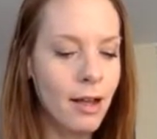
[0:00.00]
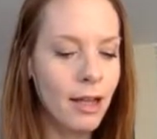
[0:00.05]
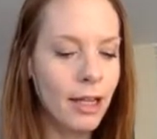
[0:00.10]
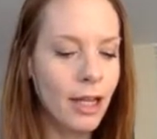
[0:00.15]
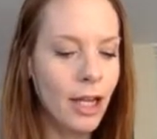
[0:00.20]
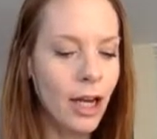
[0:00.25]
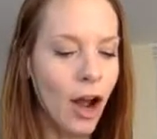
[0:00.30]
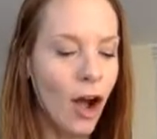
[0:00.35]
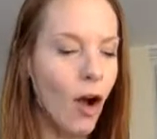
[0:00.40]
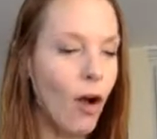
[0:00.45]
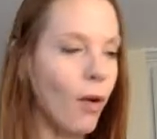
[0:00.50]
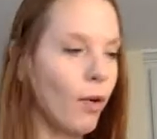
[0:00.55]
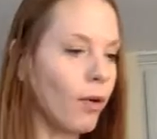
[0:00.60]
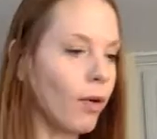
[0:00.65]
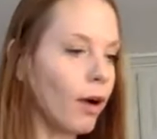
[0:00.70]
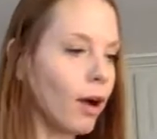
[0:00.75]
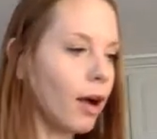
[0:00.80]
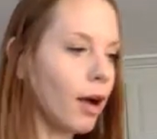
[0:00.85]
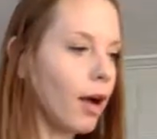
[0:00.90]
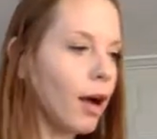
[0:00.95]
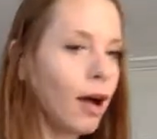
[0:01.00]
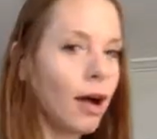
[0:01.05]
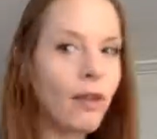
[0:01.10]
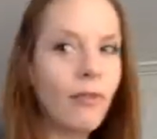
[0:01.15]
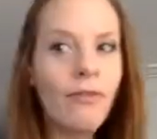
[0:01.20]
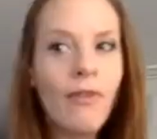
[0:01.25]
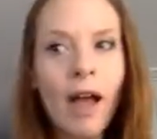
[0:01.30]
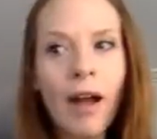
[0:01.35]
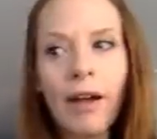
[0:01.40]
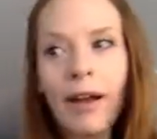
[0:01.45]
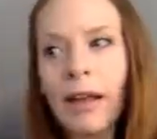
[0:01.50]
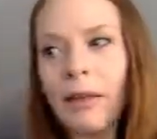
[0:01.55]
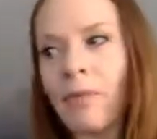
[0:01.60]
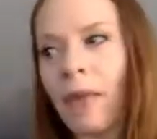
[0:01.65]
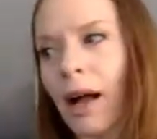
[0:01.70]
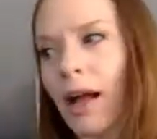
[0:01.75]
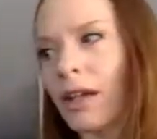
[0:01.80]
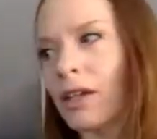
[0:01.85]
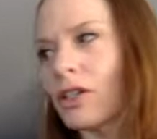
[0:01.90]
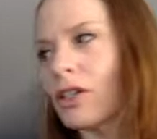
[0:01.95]
you know, very
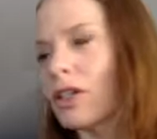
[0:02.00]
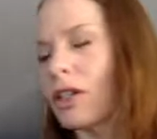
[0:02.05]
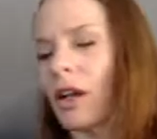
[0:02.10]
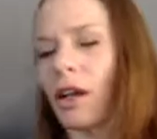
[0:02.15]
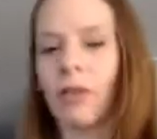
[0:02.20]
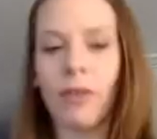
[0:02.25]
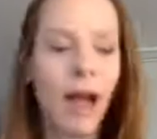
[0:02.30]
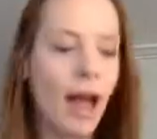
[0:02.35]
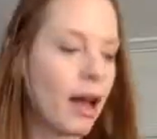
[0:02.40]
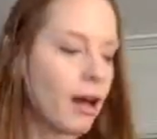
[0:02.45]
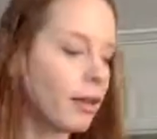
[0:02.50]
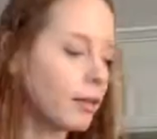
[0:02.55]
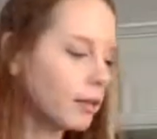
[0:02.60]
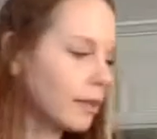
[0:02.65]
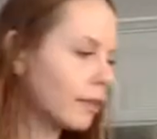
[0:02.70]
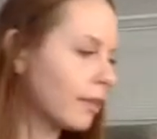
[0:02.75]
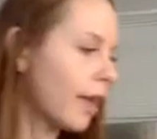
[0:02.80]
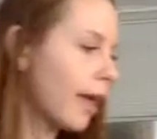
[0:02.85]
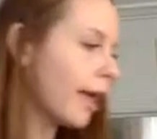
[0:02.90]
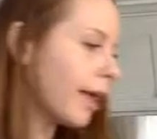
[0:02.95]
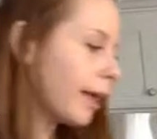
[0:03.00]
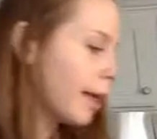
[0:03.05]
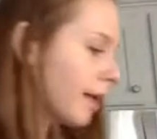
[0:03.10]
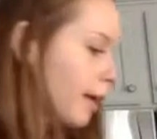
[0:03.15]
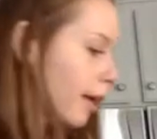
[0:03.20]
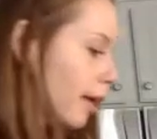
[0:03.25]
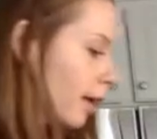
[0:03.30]
much around, like,